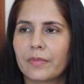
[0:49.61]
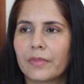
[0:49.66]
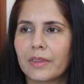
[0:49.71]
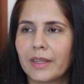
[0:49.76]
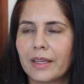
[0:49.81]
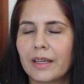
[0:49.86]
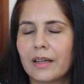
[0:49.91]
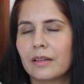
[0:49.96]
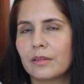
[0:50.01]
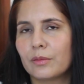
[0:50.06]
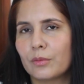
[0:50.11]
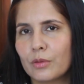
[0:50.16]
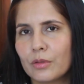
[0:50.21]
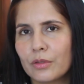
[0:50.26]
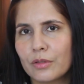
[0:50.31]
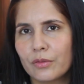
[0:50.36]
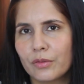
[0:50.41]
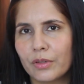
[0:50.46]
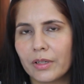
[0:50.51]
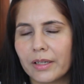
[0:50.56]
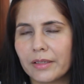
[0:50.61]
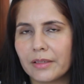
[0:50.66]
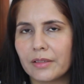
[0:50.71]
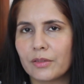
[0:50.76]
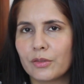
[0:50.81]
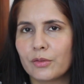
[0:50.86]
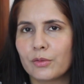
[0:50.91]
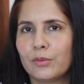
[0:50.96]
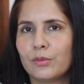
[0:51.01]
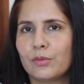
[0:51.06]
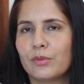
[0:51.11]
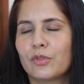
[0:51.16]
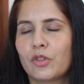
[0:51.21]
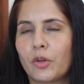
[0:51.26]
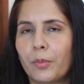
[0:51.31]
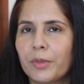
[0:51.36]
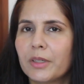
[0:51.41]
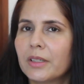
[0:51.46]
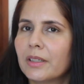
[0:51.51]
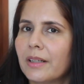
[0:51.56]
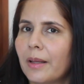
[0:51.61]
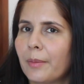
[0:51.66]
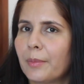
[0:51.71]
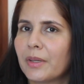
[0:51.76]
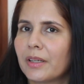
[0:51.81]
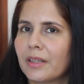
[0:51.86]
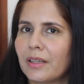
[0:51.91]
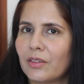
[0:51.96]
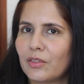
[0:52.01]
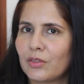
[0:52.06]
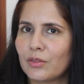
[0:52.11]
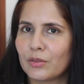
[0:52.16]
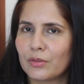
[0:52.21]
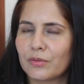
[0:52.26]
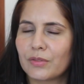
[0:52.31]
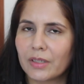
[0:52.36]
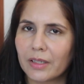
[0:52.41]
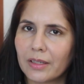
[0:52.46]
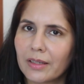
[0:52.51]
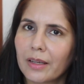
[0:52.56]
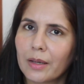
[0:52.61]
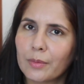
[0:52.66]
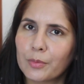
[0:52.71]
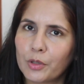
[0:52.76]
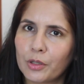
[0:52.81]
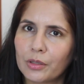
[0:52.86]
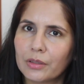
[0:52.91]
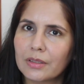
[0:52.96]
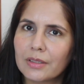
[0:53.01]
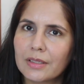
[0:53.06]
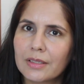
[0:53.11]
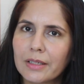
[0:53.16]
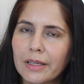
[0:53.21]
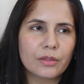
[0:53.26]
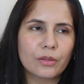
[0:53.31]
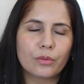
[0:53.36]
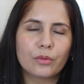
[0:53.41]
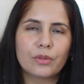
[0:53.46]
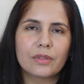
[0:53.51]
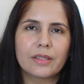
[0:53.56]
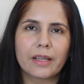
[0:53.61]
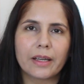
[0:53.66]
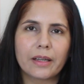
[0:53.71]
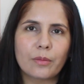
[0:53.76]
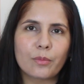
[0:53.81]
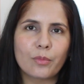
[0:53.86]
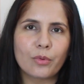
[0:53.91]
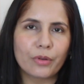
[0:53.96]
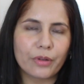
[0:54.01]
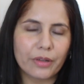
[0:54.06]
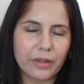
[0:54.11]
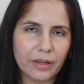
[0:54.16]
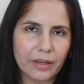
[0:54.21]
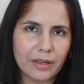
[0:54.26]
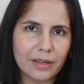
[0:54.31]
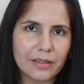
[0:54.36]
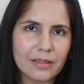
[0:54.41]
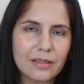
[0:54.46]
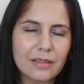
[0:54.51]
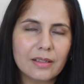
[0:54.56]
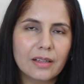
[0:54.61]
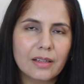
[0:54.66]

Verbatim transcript: They are also related to topical application of skincare products. So the second point is